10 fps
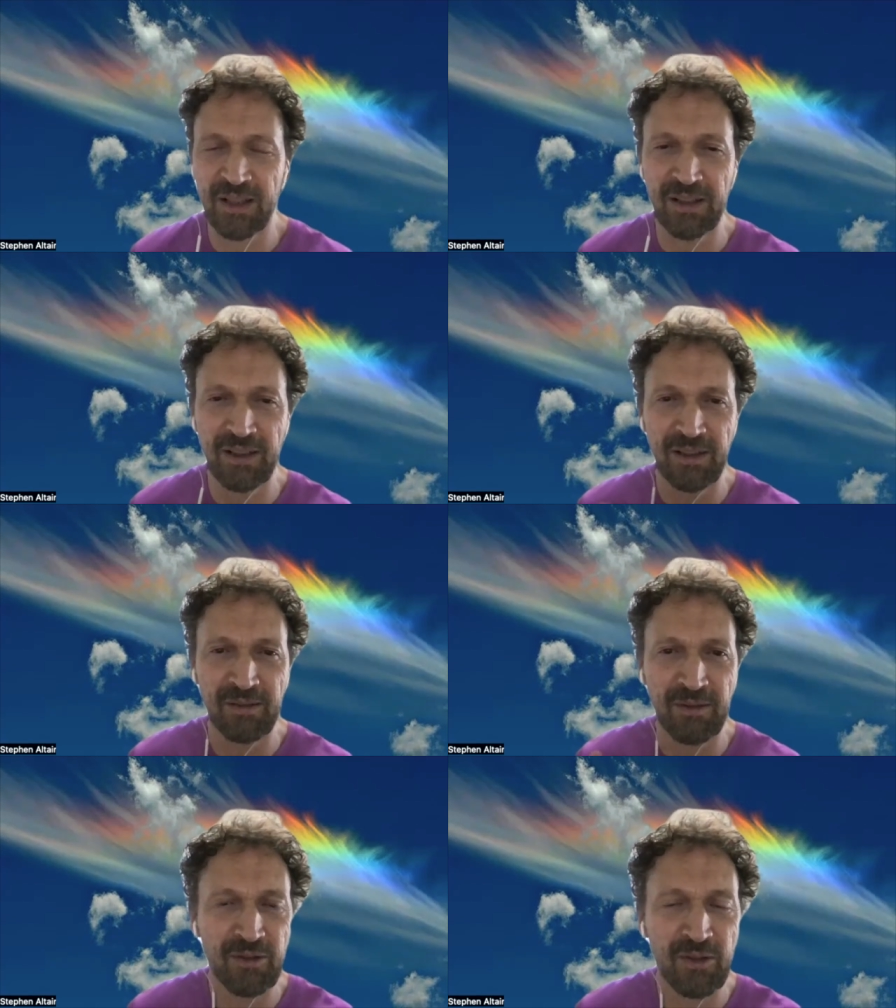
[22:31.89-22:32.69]

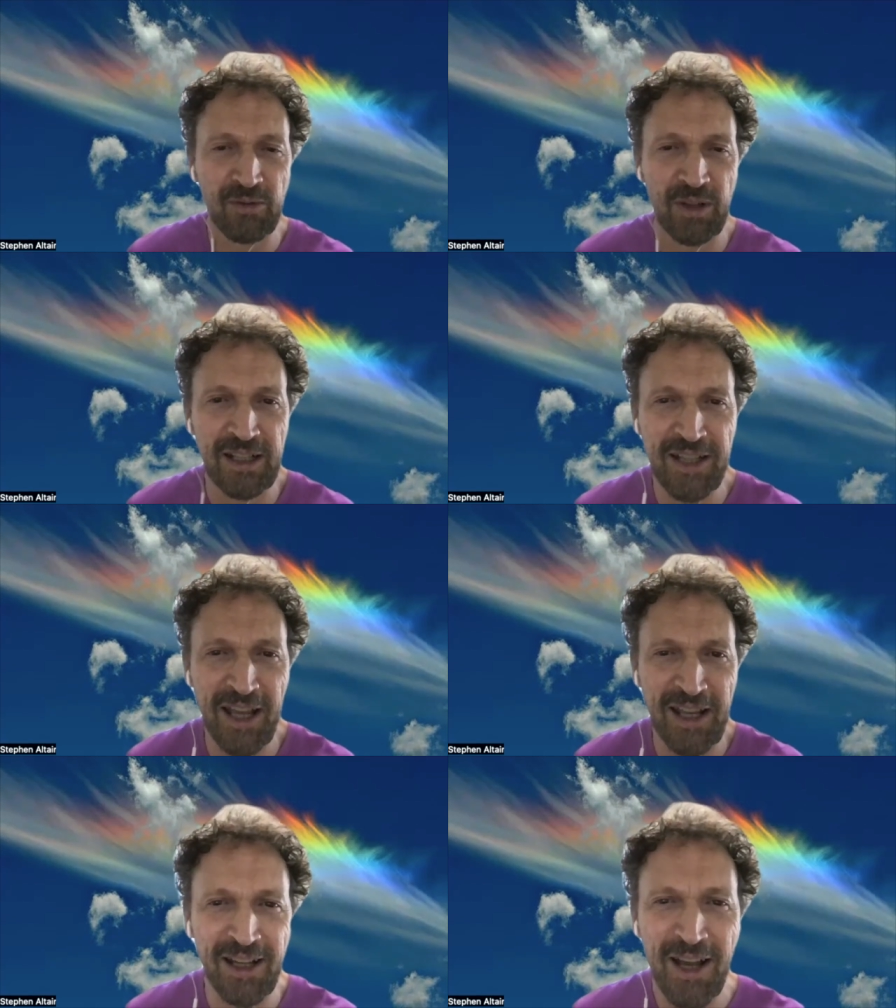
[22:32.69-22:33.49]
can
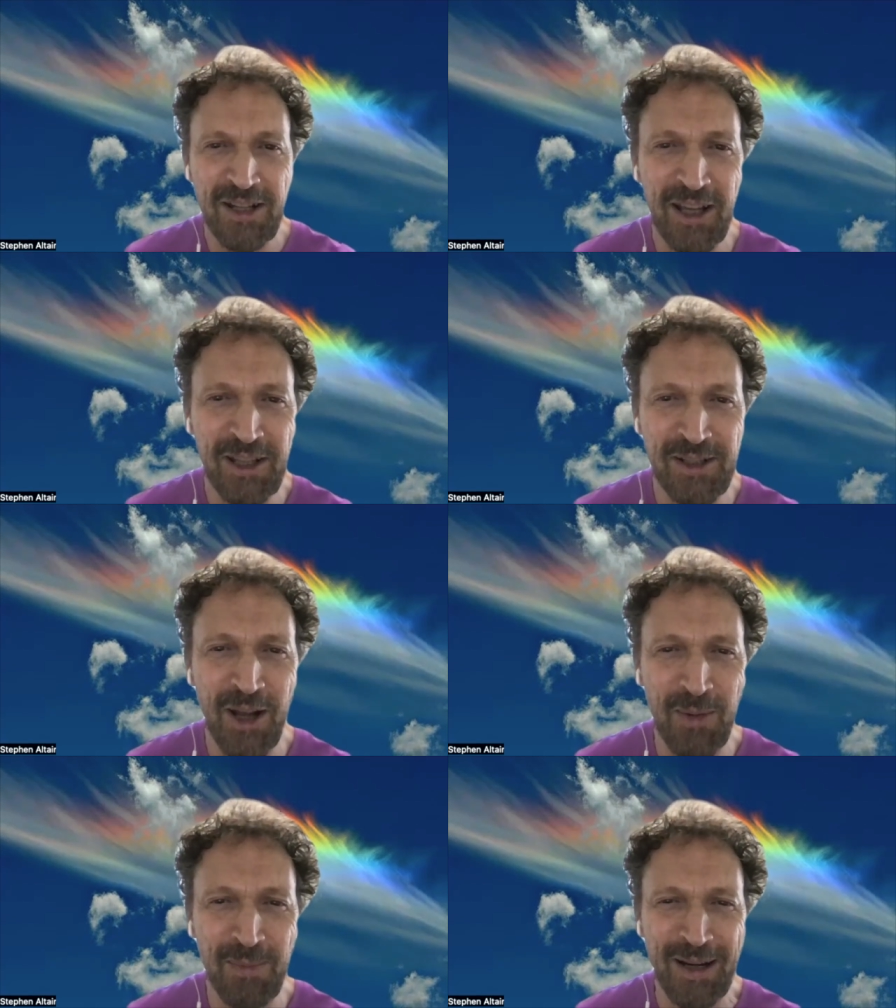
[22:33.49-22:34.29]
really take
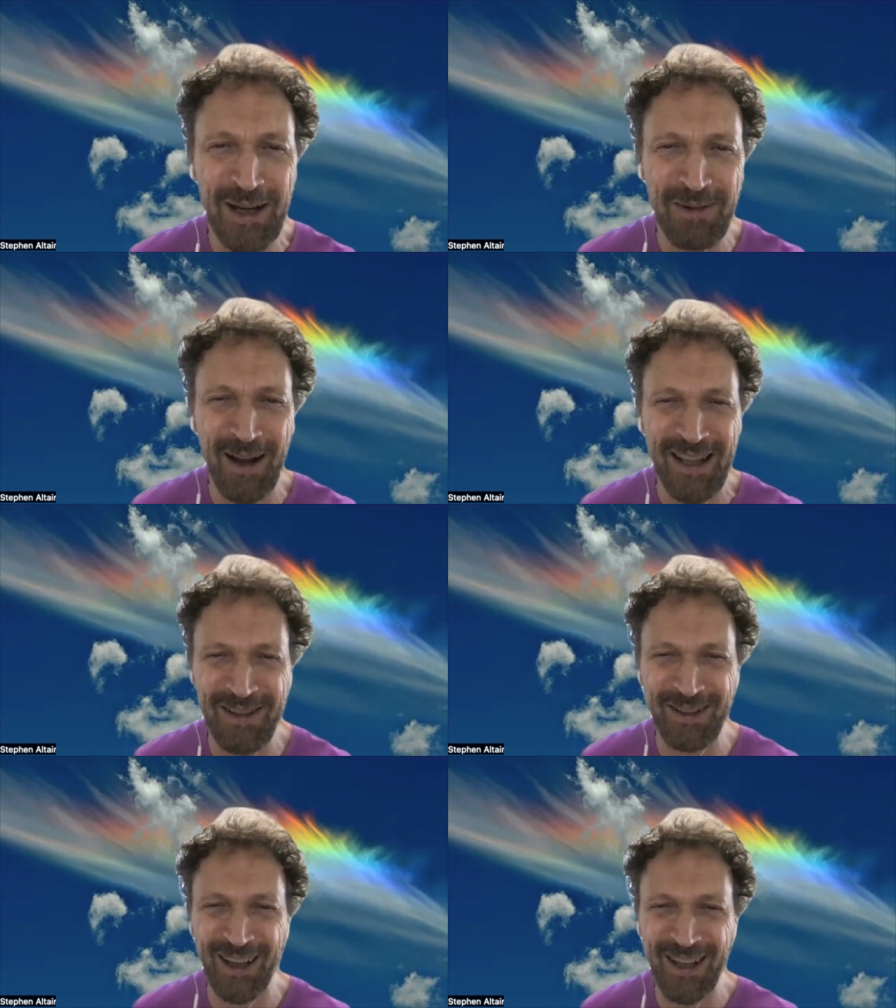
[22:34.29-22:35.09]
us home in any
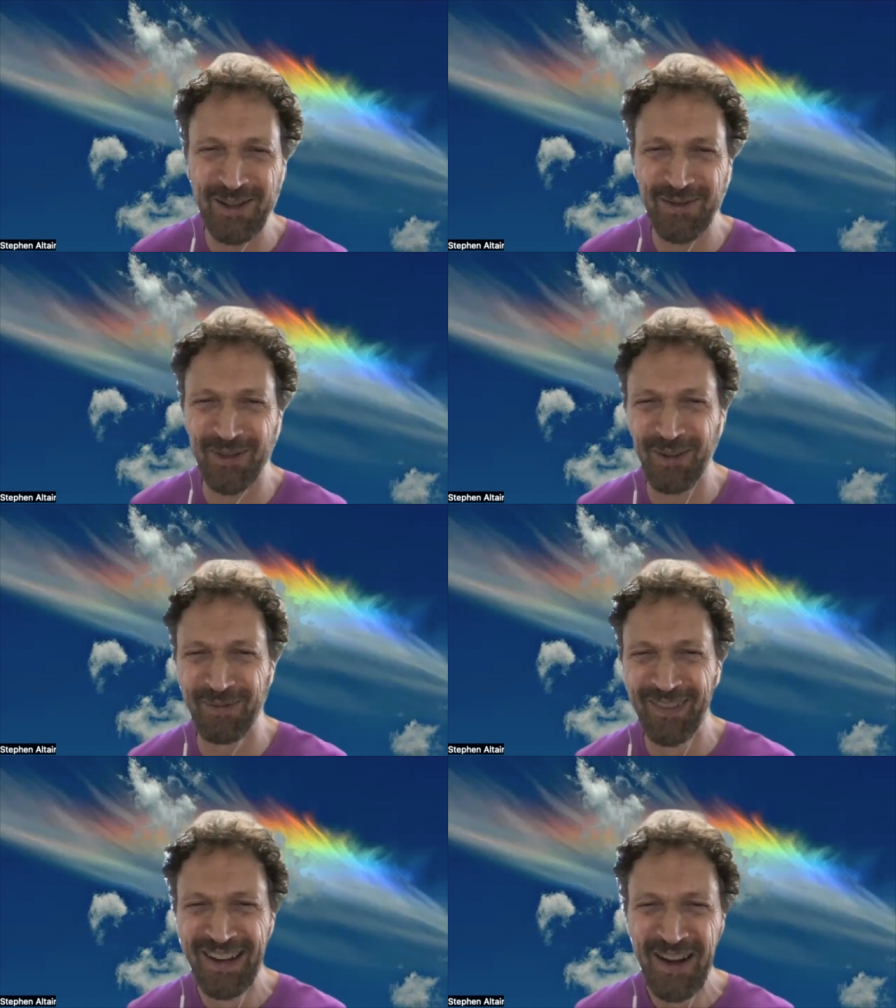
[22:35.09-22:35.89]
way you'd like to
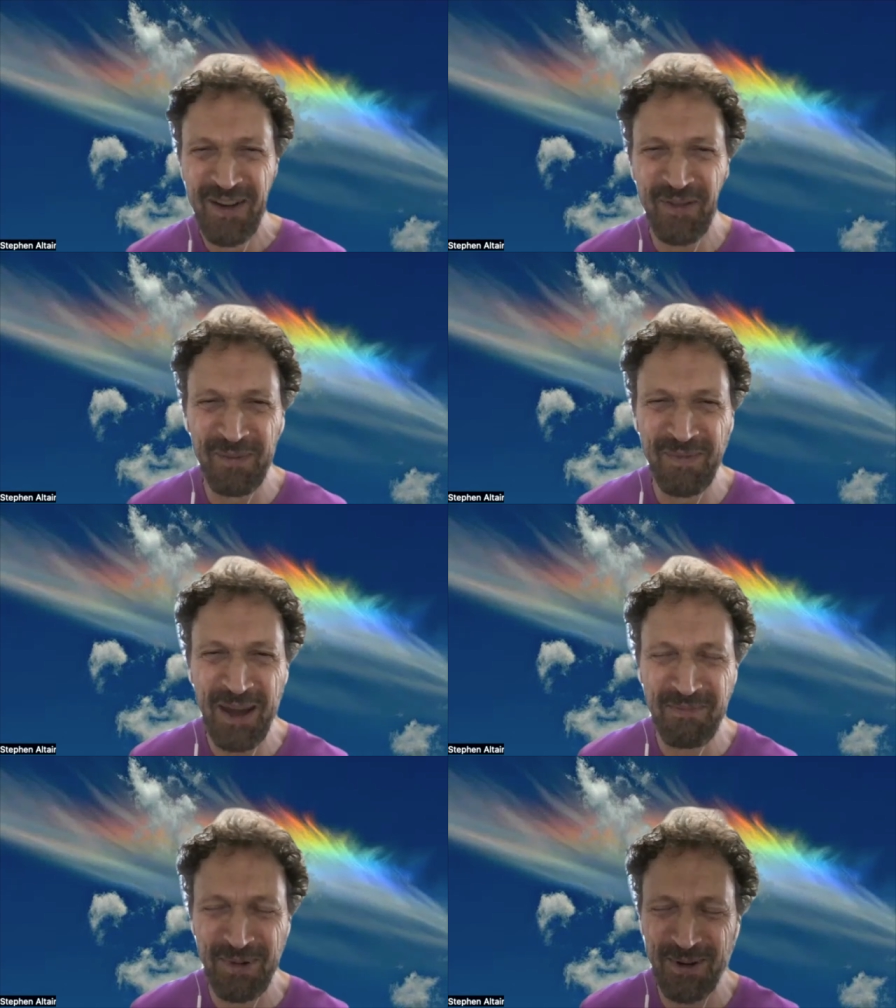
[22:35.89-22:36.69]
from
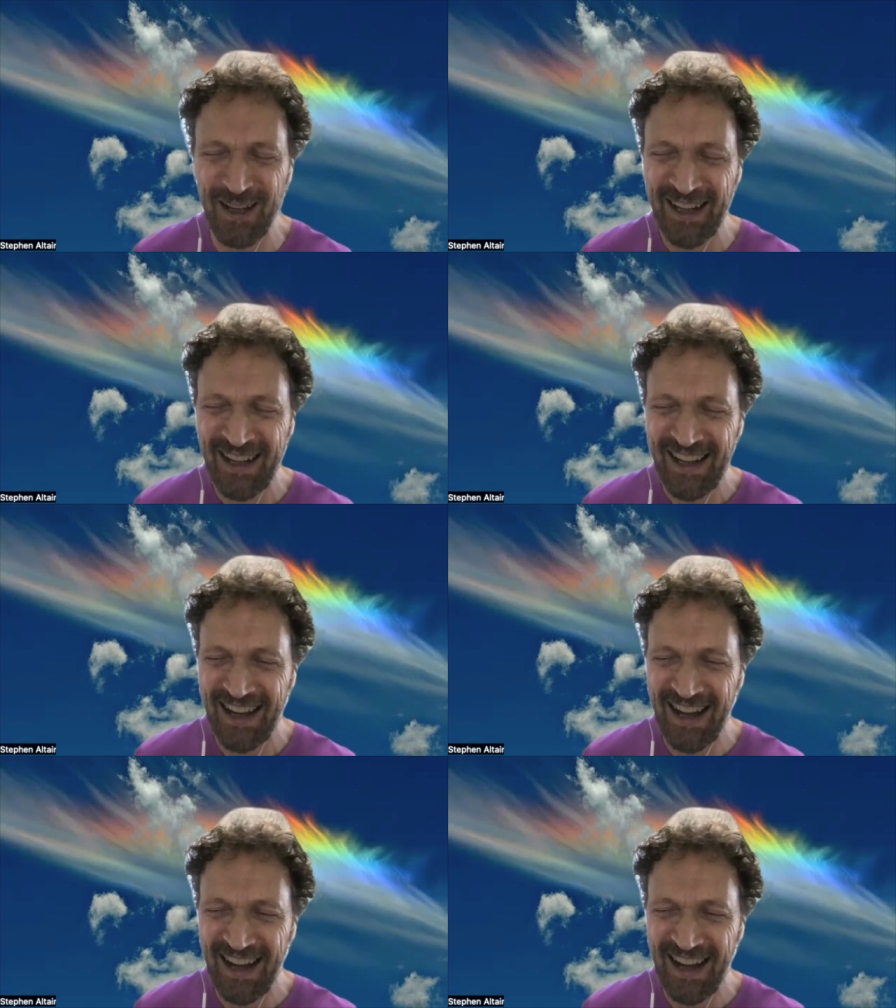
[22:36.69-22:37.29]
that point.